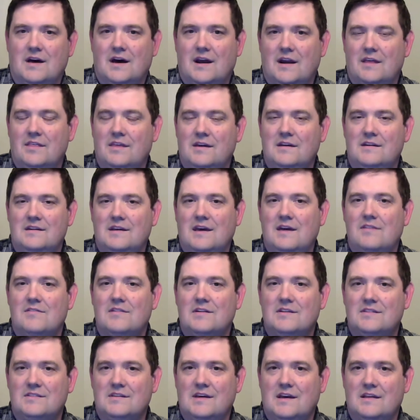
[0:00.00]
I think David
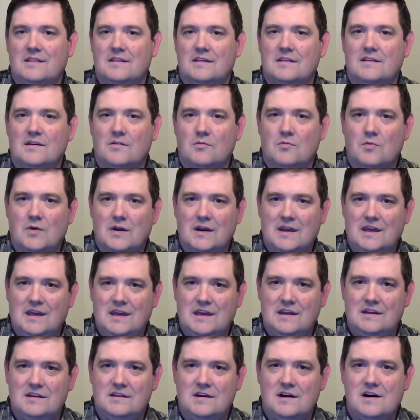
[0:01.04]
is saying that what he
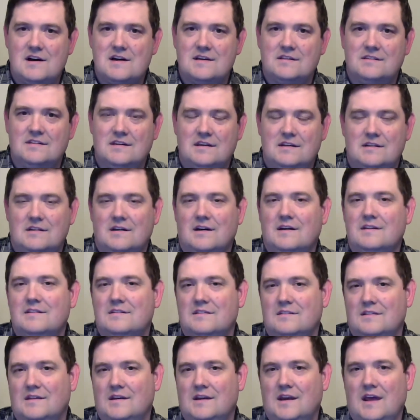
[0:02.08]
does in
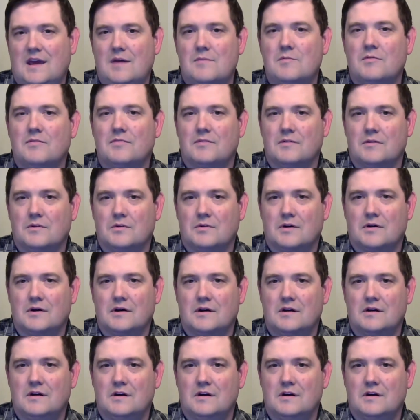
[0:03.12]
the name of the Lord.